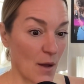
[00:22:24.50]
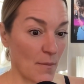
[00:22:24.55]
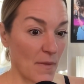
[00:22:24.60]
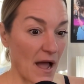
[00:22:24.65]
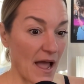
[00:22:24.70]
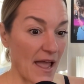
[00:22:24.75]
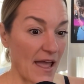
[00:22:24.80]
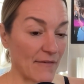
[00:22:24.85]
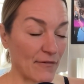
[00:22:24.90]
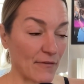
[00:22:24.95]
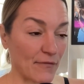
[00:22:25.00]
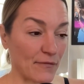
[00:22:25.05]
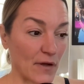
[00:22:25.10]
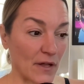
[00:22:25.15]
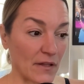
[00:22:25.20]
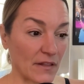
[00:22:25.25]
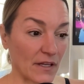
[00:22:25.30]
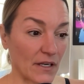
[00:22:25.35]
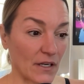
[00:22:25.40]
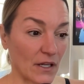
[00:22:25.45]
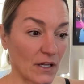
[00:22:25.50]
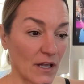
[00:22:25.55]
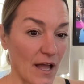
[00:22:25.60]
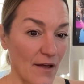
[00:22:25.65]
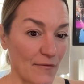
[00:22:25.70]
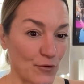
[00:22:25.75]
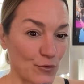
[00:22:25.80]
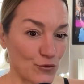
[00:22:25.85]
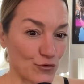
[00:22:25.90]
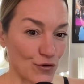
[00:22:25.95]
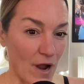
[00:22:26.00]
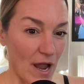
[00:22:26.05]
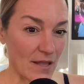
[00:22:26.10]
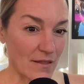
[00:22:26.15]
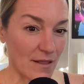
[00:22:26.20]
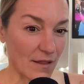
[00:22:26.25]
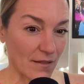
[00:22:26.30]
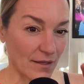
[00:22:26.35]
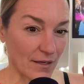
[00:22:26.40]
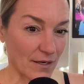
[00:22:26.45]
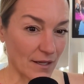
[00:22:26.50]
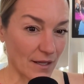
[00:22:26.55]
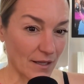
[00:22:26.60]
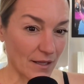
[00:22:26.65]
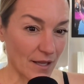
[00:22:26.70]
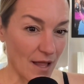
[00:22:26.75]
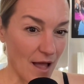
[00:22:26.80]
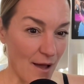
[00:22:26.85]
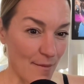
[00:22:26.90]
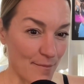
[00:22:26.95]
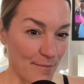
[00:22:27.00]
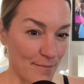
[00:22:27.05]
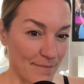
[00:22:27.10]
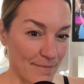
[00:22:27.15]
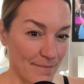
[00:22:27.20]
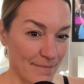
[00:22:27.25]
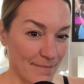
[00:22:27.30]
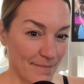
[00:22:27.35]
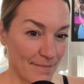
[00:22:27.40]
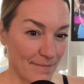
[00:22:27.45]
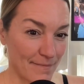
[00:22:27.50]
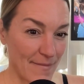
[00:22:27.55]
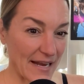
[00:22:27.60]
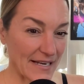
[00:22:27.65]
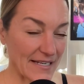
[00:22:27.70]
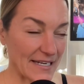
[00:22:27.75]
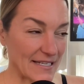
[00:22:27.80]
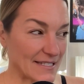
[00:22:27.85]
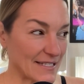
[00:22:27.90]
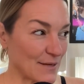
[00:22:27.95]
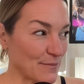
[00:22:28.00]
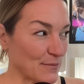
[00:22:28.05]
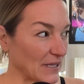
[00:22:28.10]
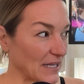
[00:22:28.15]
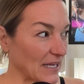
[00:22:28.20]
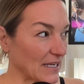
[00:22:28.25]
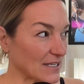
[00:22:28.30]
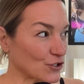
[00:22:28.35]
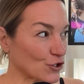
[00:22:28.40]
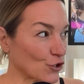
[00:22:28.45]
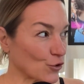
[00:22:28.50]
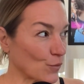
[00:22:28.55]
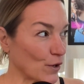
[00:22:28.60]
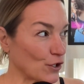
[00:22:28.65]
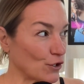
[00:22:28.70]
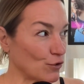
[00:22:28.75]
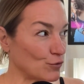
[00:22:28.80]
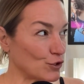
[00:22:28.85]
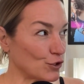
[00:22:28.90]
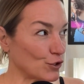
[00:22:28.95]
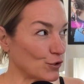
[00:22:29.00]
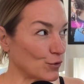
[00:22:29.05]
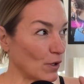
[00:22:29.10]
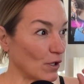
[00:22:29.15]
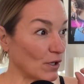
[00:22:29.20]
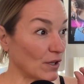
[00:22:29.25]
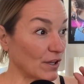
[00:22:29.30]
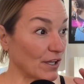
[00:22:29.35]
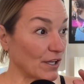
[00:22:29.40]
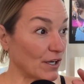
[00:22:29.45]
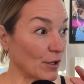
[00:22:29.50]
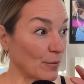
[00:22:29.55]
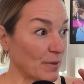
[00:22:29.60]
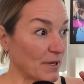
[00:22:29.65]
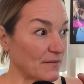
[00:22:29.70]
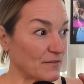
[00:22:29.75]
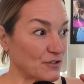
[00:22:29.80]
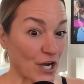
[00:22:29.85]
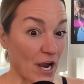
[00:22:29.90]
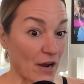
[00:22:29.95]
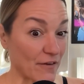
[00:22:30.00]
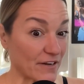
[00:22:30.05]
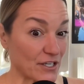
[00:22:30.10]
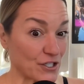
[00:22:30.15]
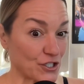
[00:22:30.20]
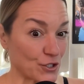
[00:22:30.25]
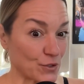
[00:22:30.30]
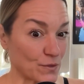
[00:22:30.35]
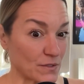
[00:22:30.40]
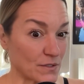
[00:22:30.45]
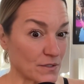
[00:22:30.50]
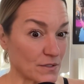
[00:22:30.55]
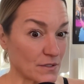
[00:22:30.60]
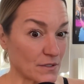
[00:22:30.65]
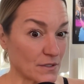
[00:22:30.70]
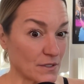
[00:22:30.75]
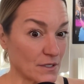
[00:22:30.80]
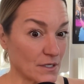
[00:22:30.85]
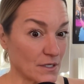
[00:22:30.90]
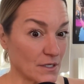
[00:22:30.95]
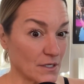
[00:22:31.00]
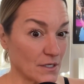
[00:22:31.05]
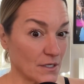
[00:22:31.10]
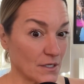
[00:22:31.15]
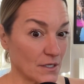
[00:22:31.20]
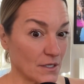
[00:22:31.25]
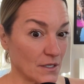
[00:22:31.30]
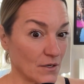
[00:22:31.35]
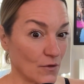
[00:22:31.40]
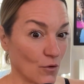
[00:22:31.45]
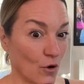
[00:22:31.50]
I have a fun little have you tried the little, magnesium elixir where you do a little bit of cherry juice or